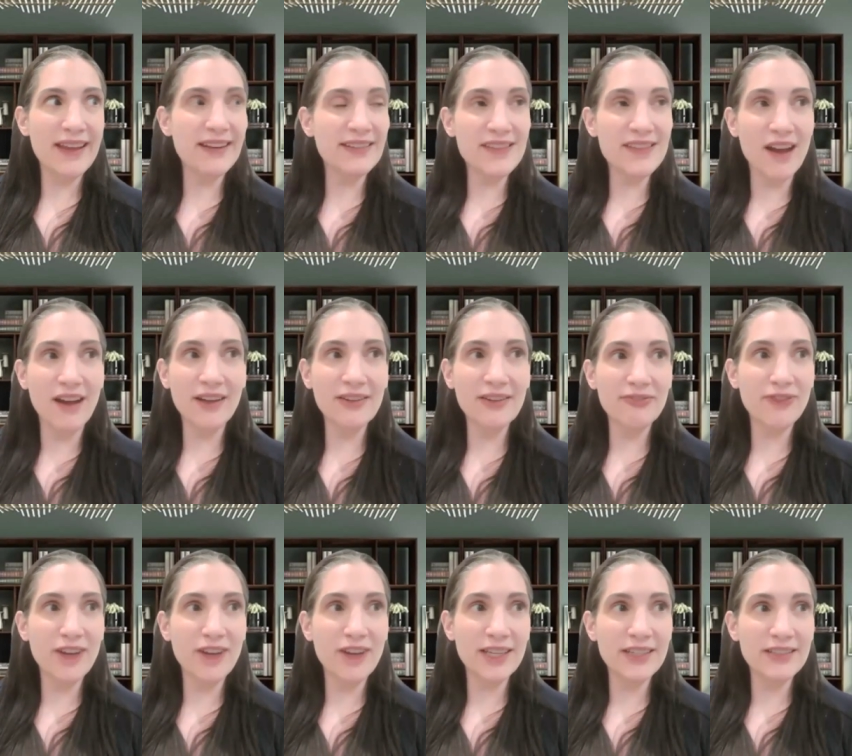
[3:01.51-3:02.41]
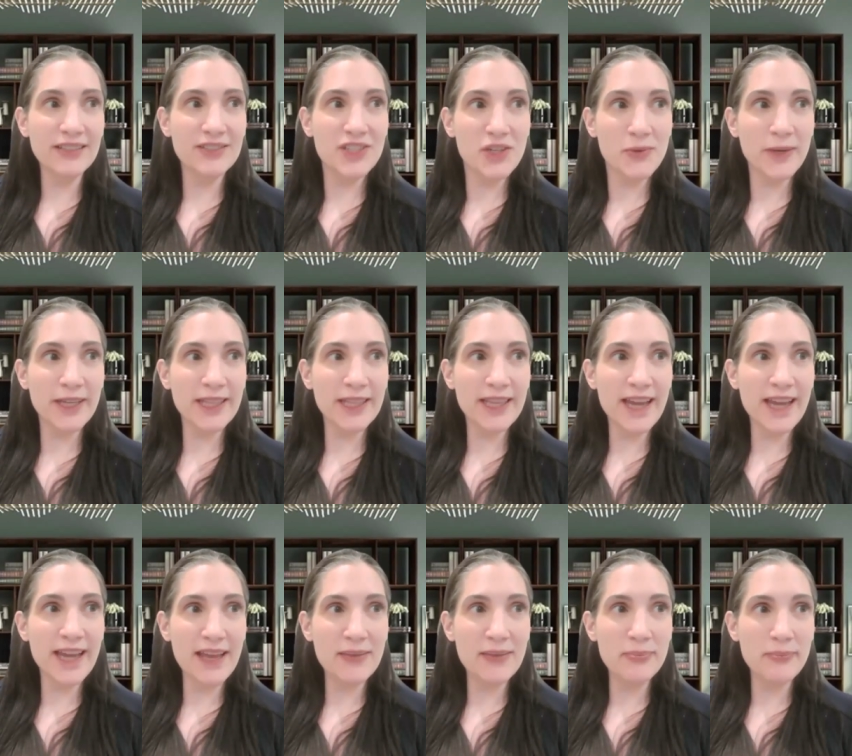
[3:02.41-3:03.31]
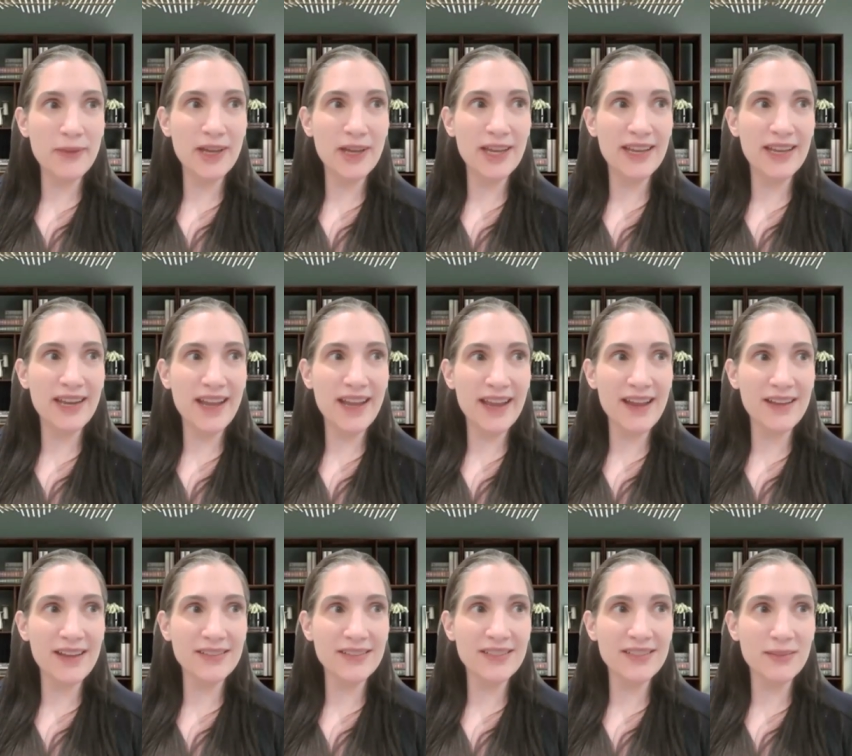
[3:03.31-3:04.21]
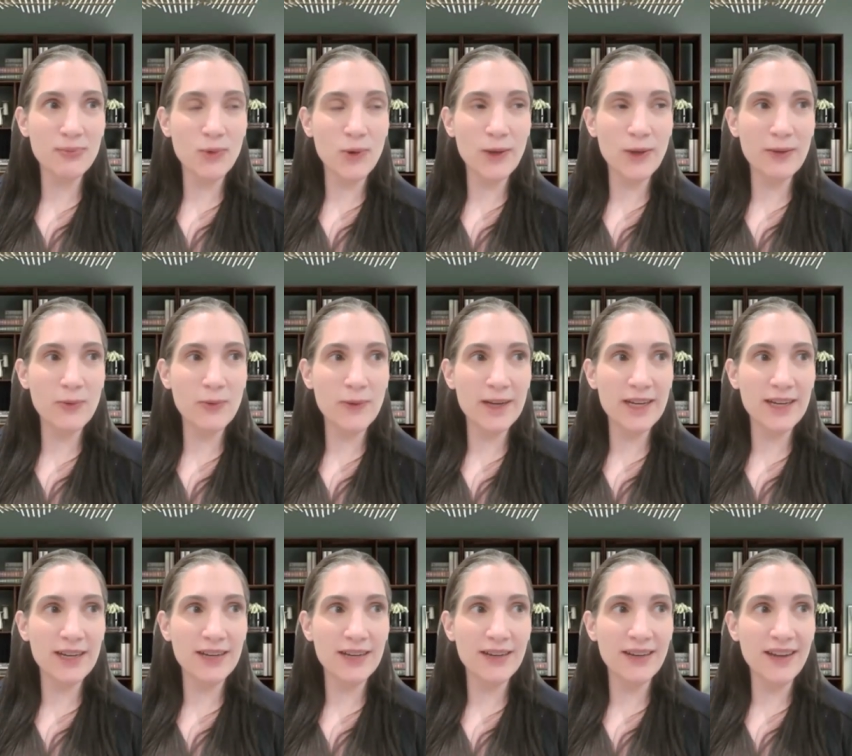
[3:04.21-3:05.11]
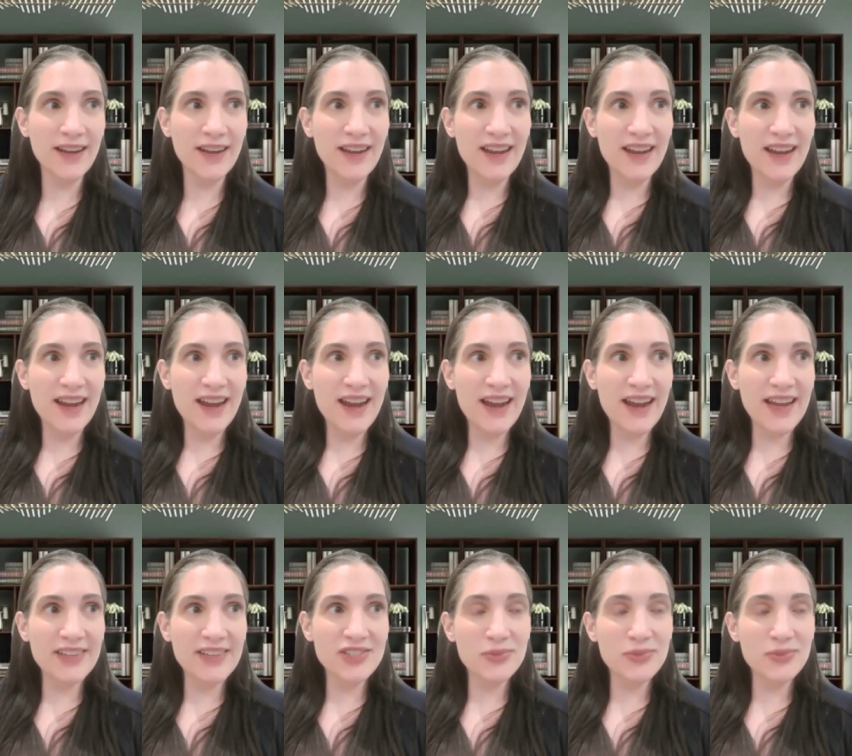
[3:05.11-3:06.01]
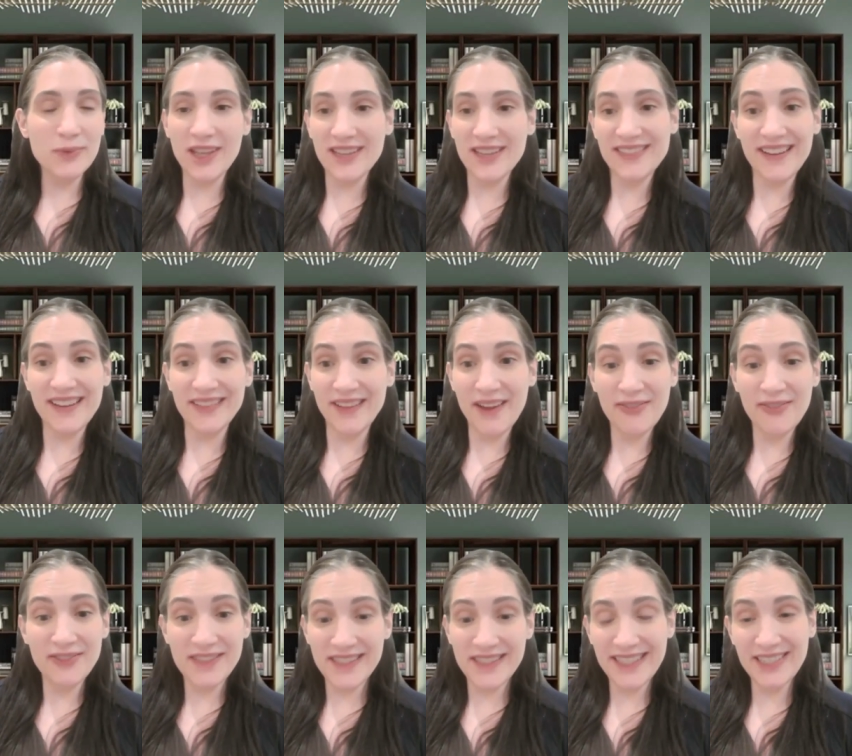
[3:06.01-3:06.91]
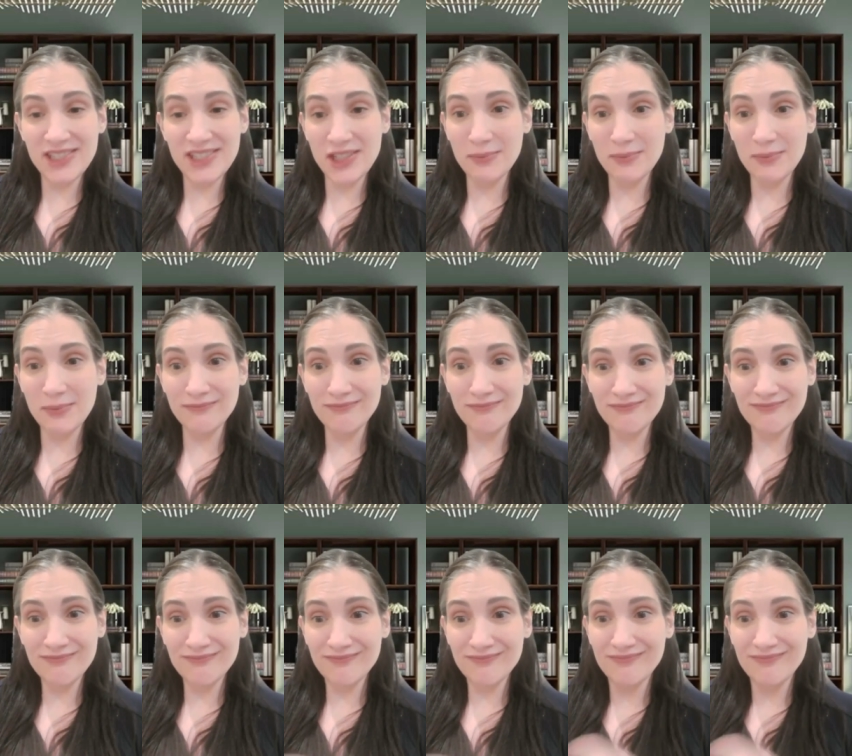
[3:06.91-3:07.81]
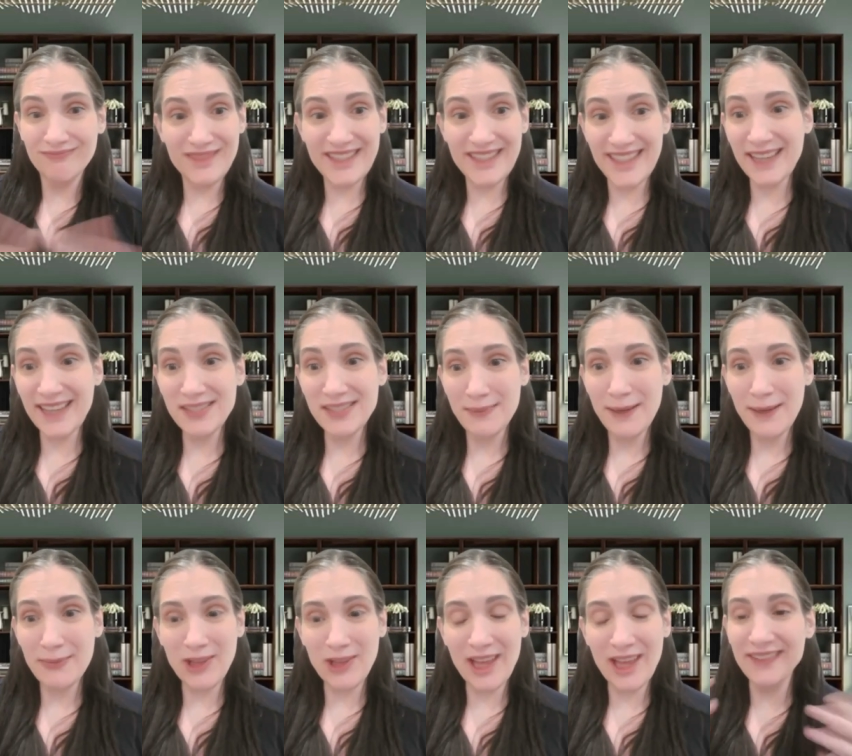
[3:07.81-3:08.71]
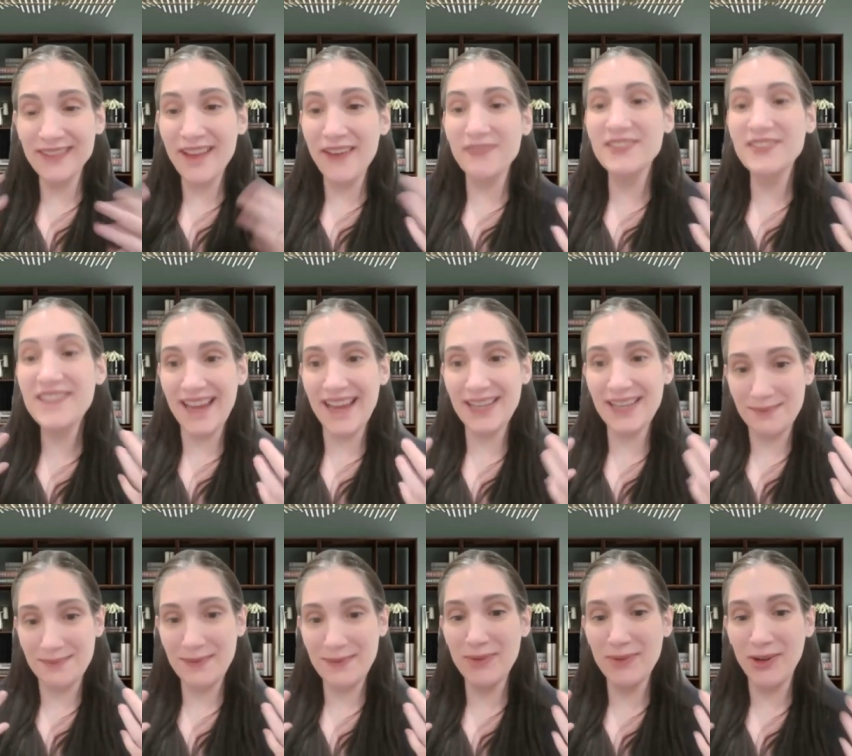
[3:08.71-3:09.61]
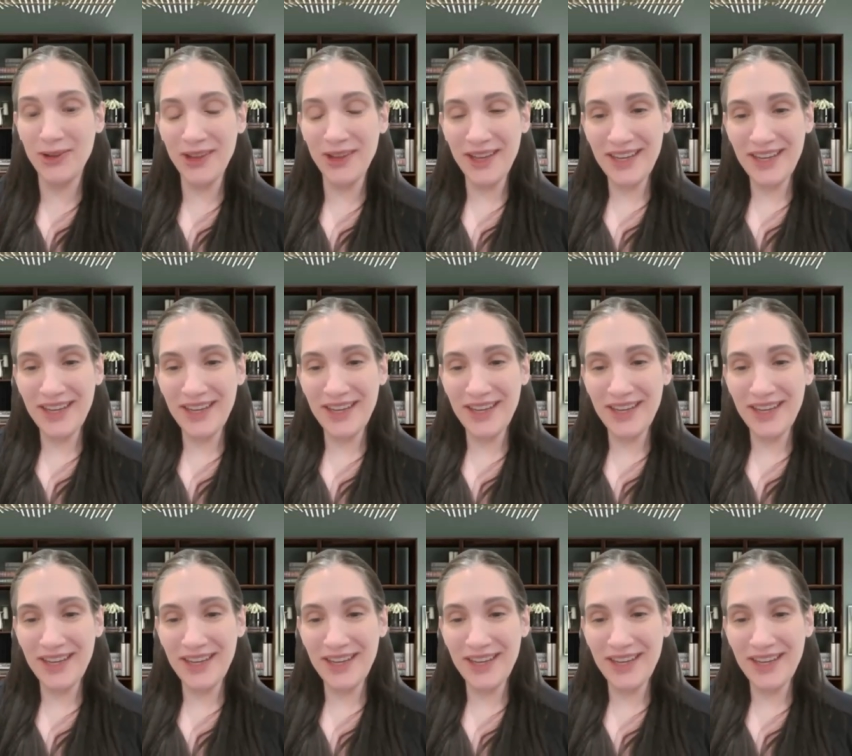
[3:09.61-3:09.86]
a ton of fun doing that, but I got to the point where I just realized I loved teaching CS people. I love CS people.